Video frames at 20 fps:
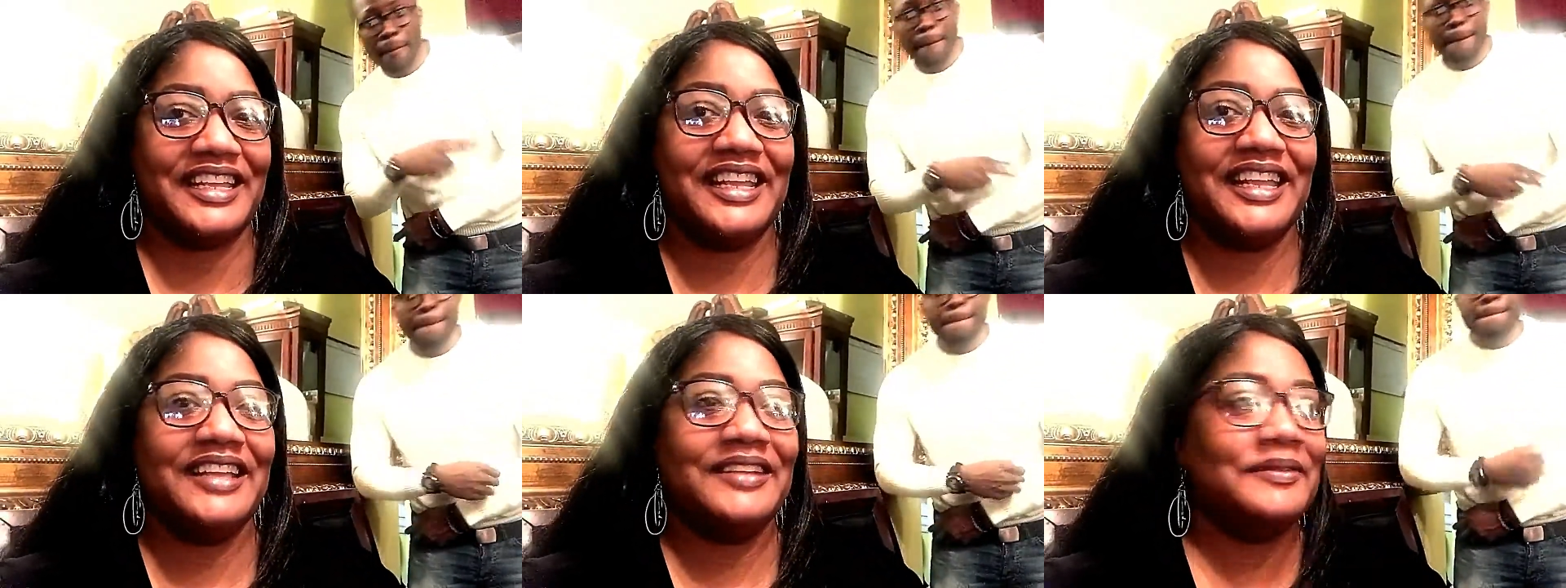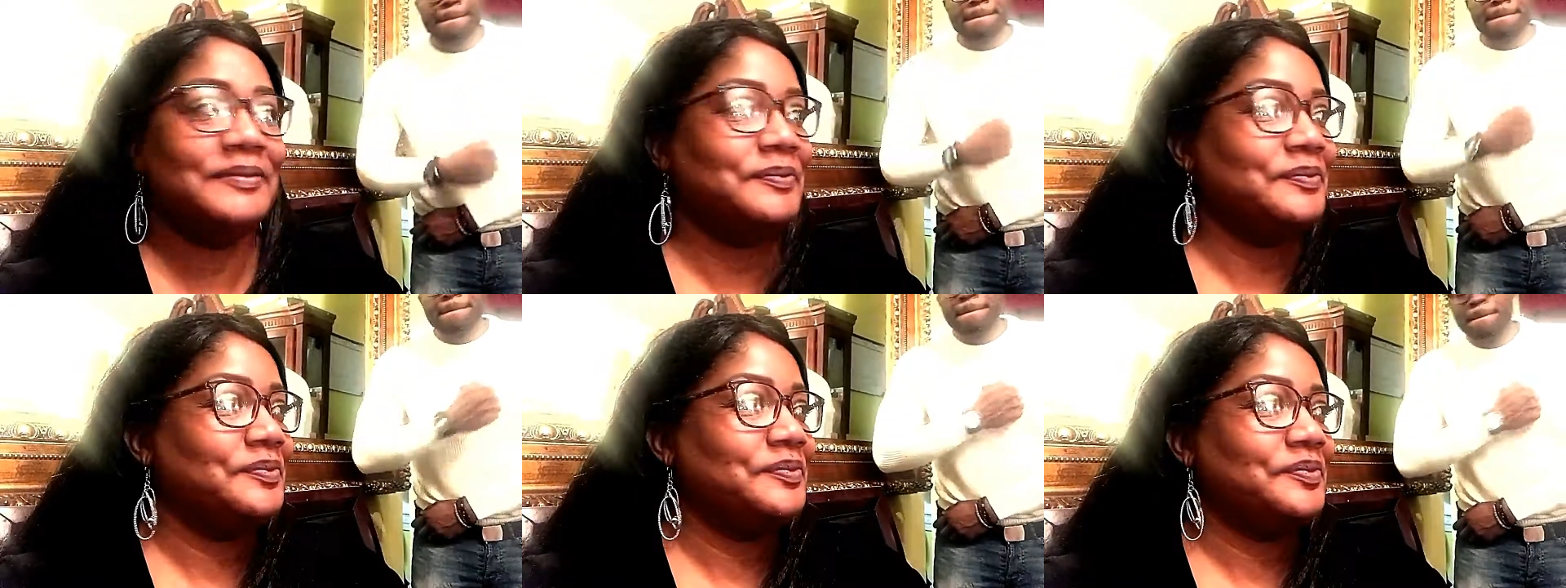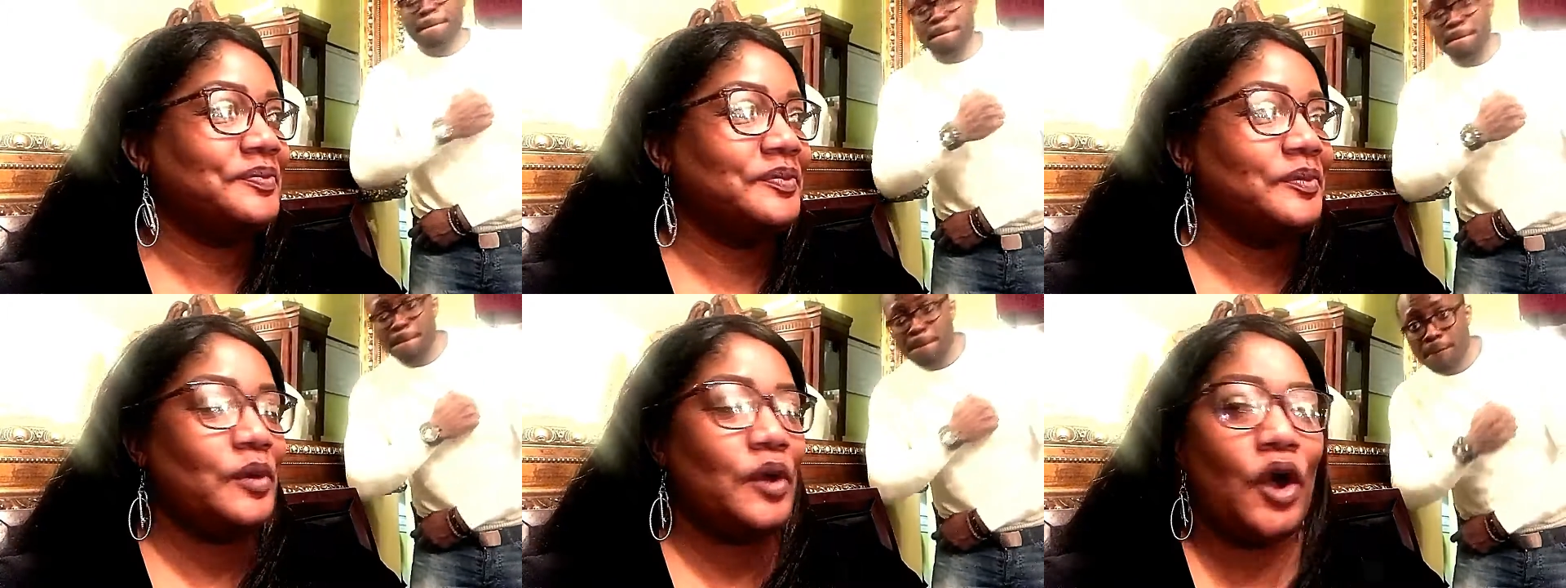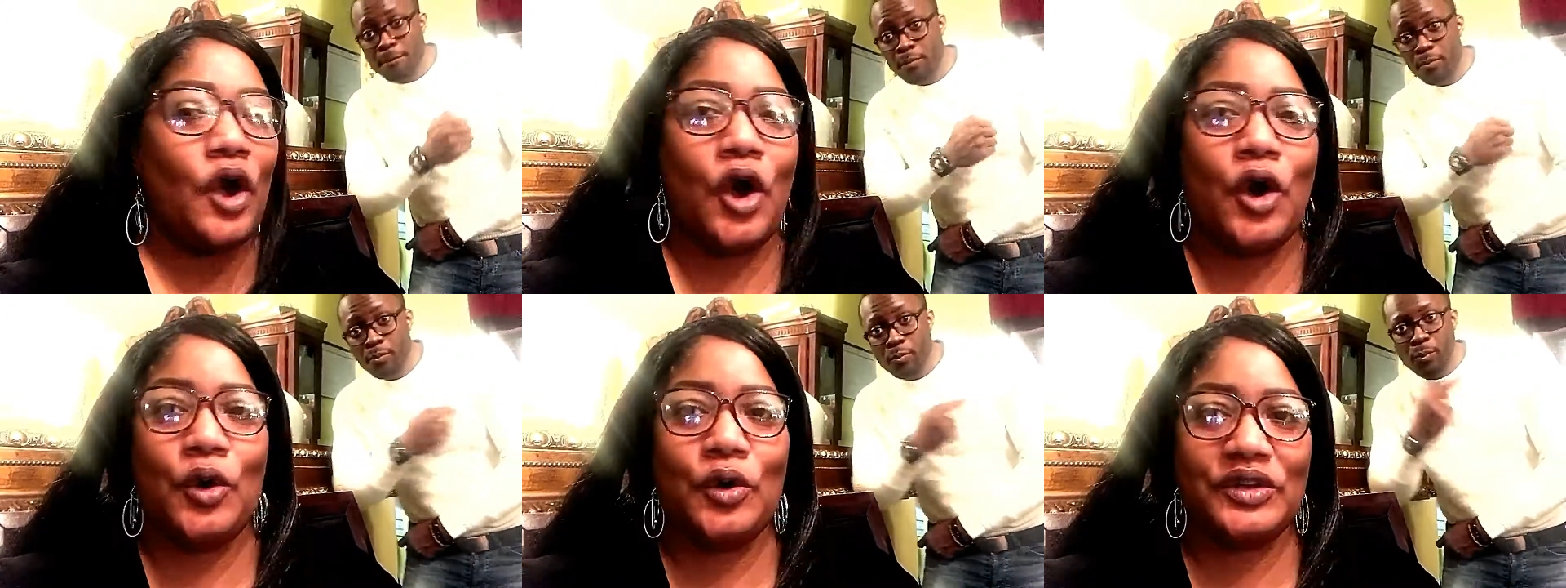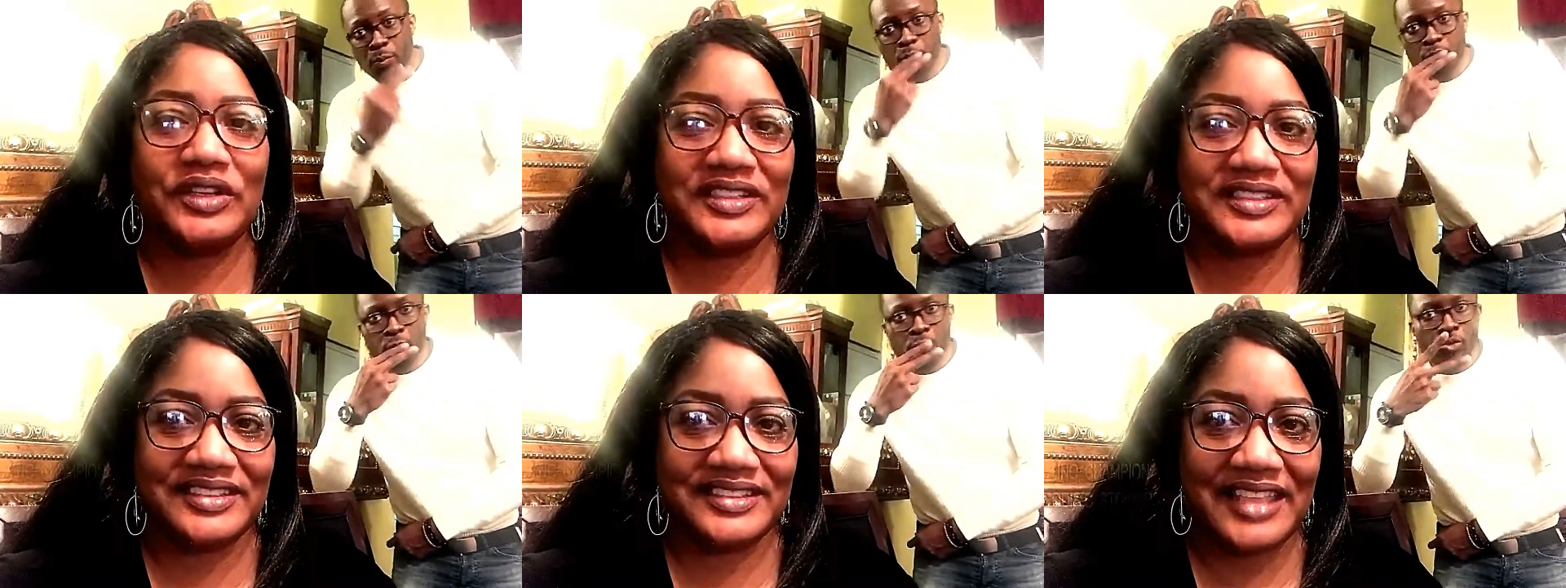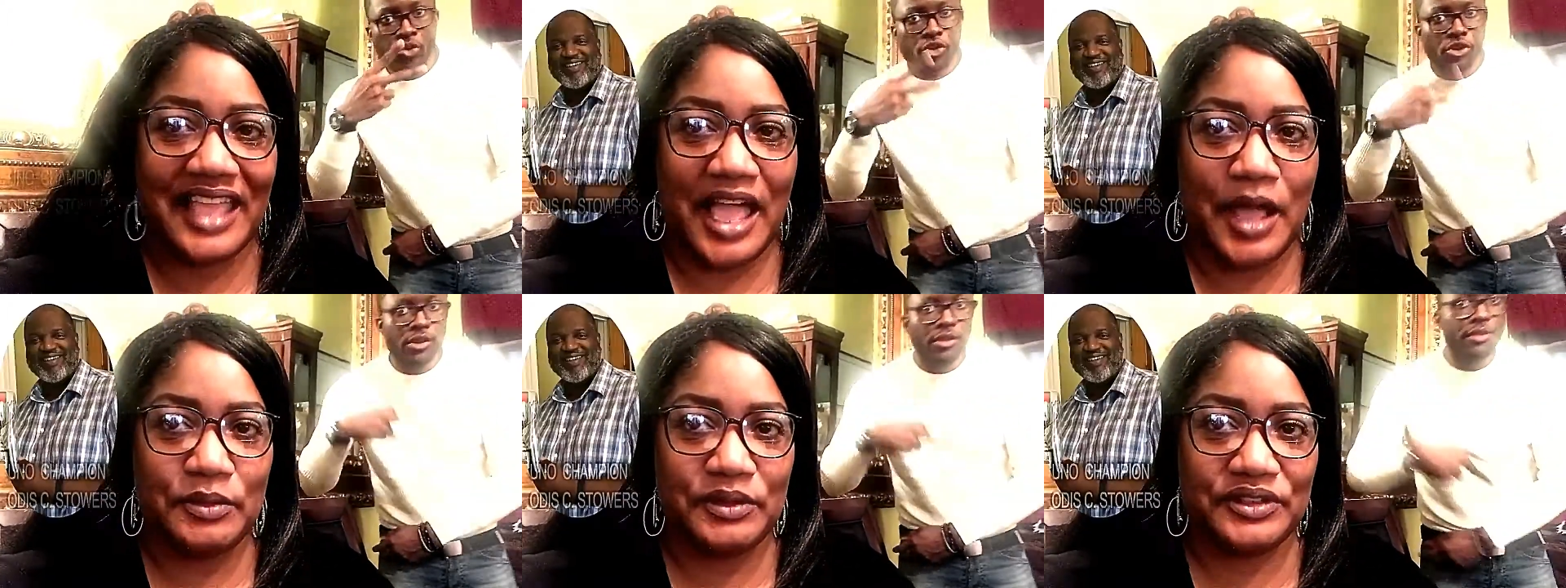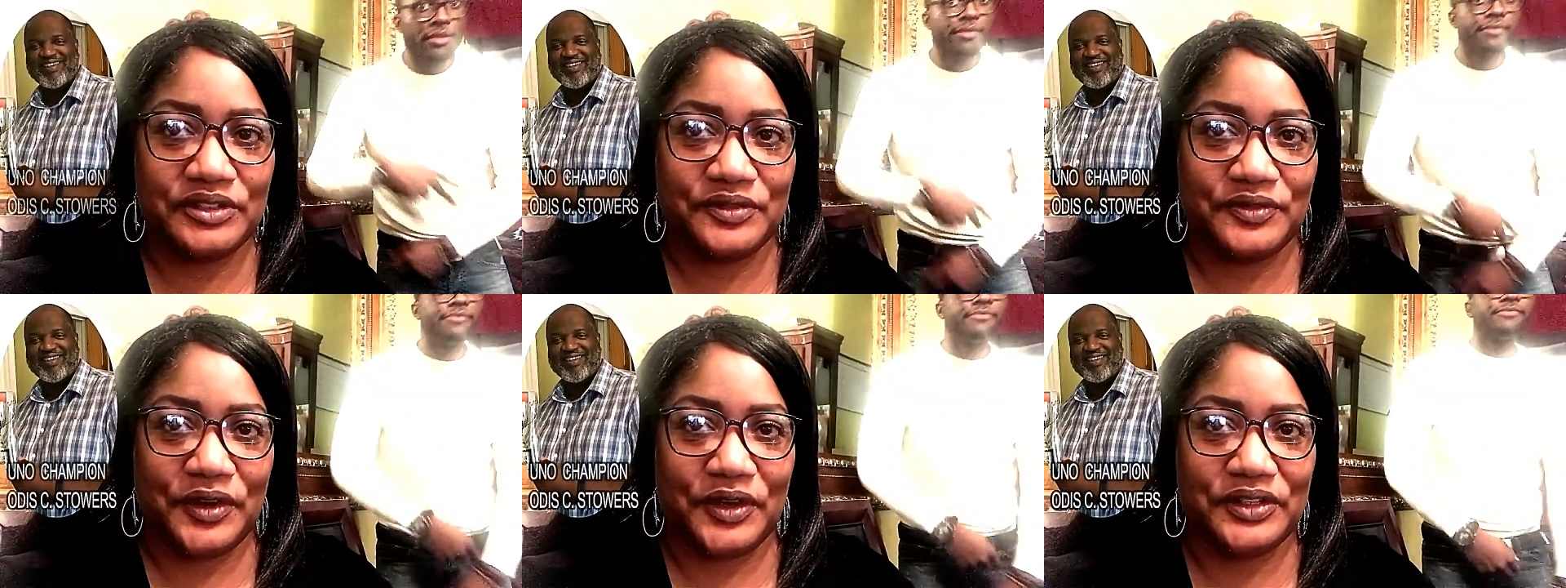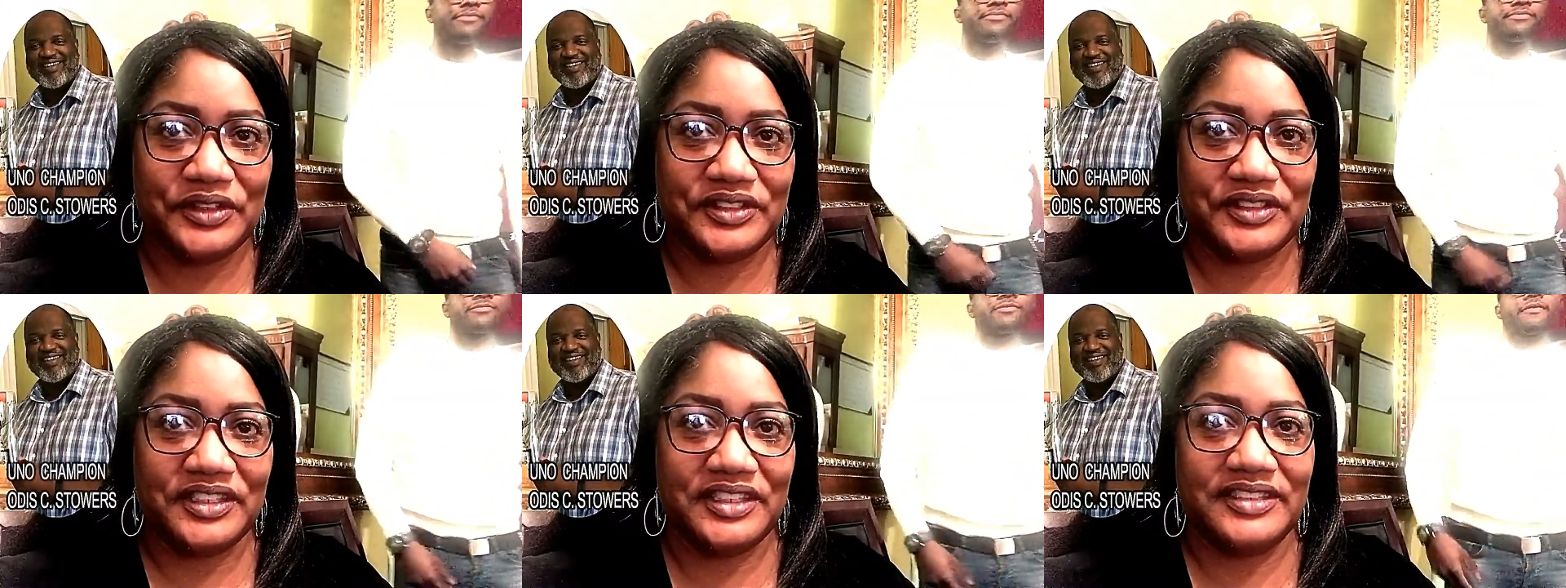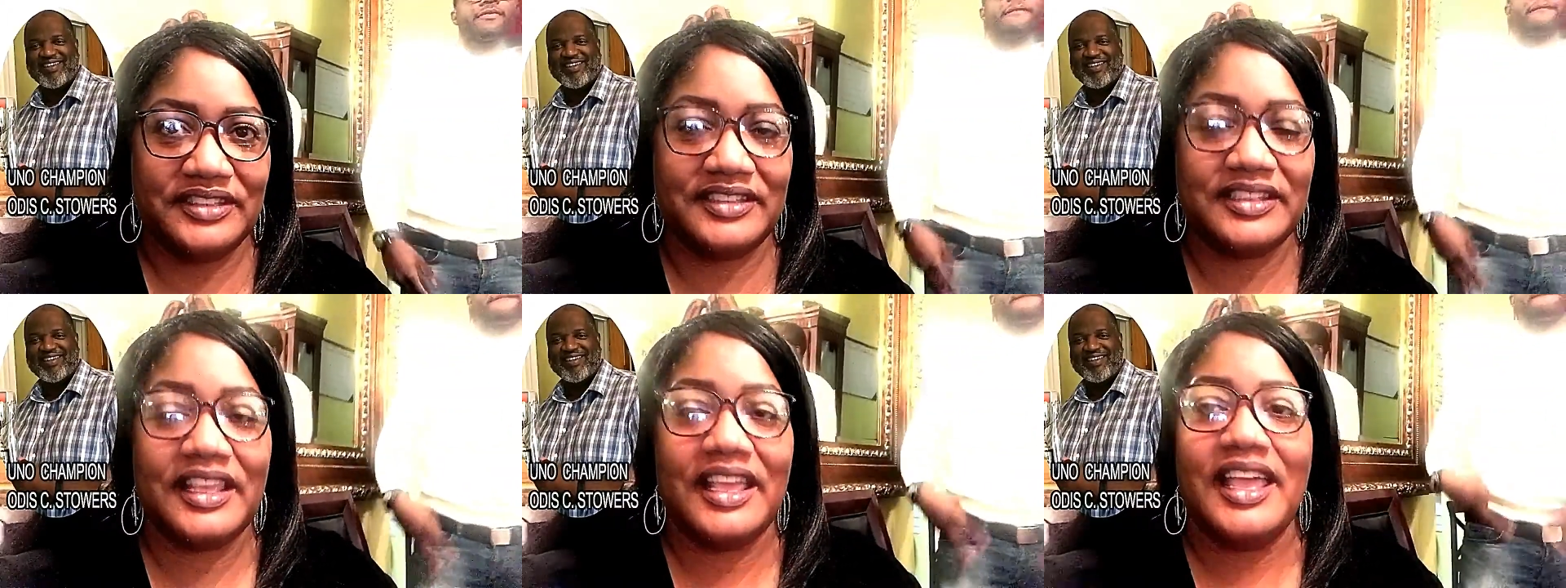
Yeah. Odis Stowers versus